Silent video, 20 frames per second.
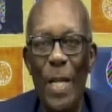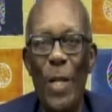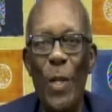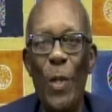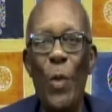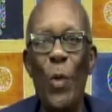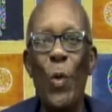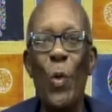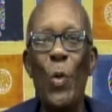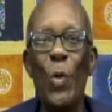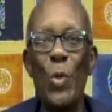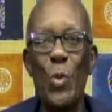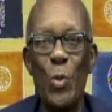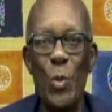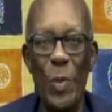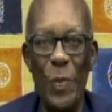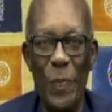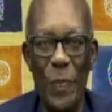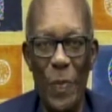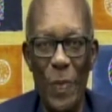Those
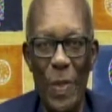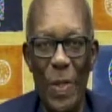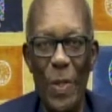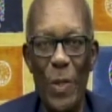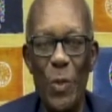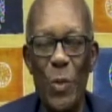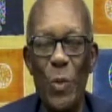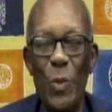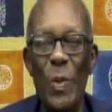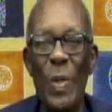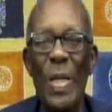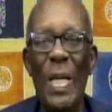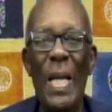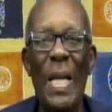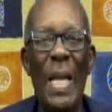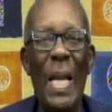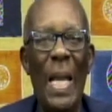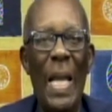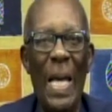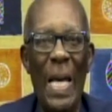refer to
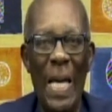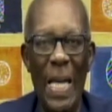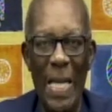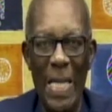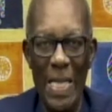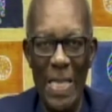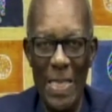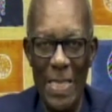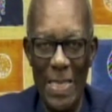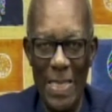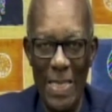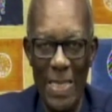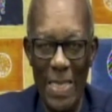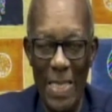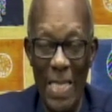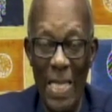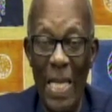large